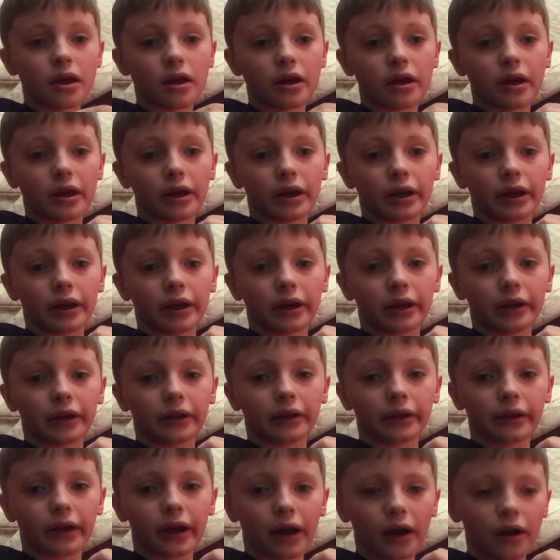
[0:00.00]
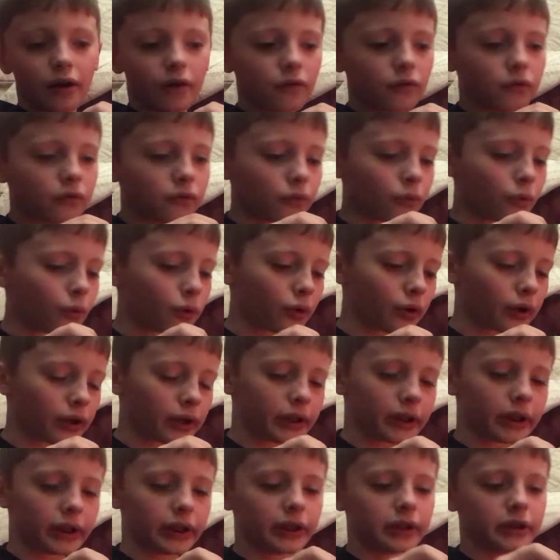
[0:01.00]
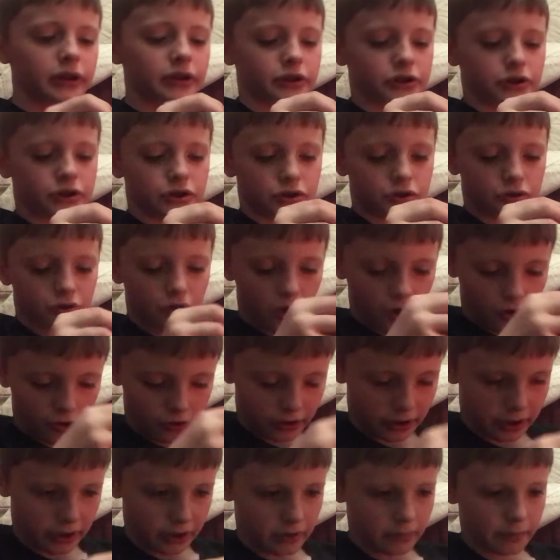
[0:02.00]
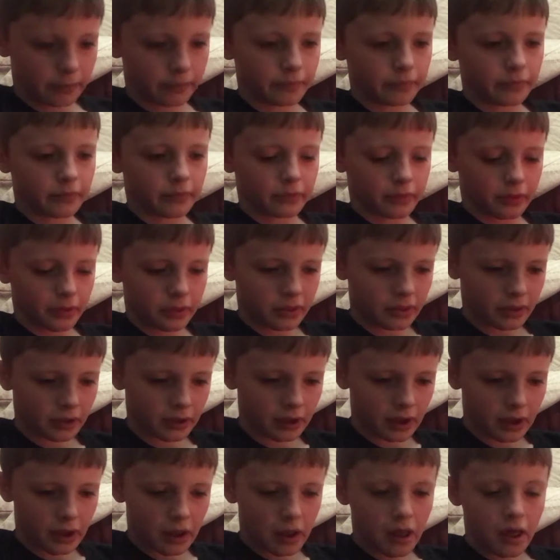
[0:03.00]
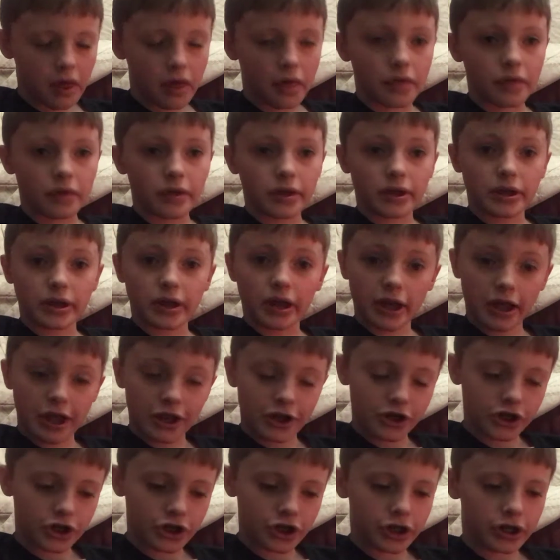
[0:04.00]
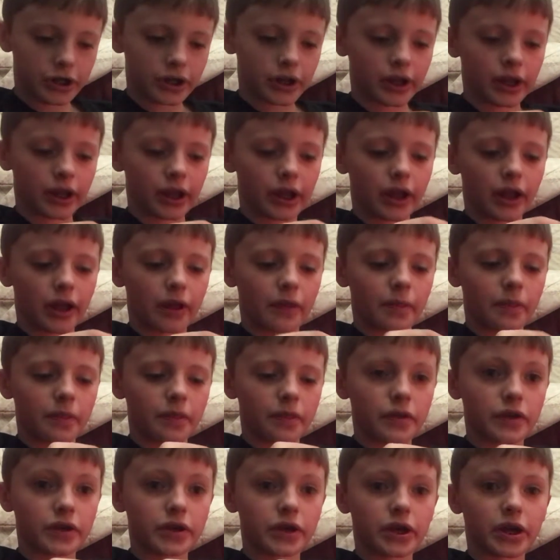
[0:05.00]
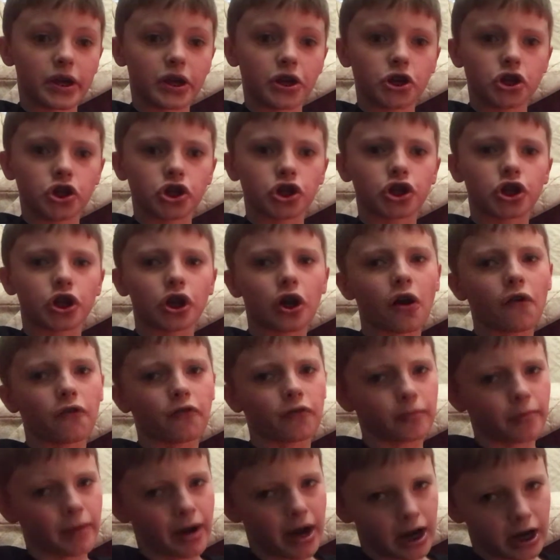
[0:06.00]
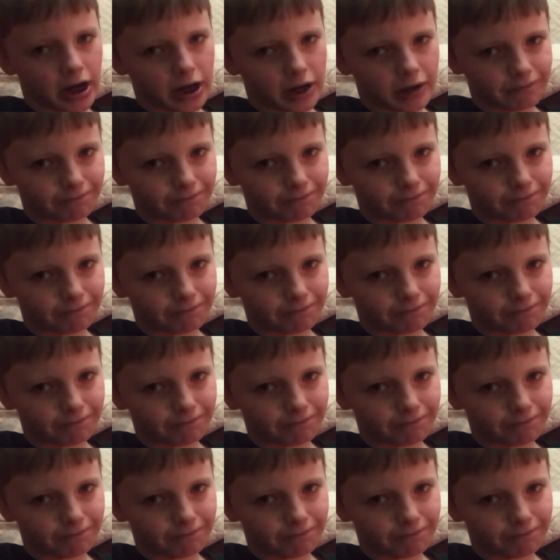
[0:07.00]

And now for installing the engine and the engine cover back.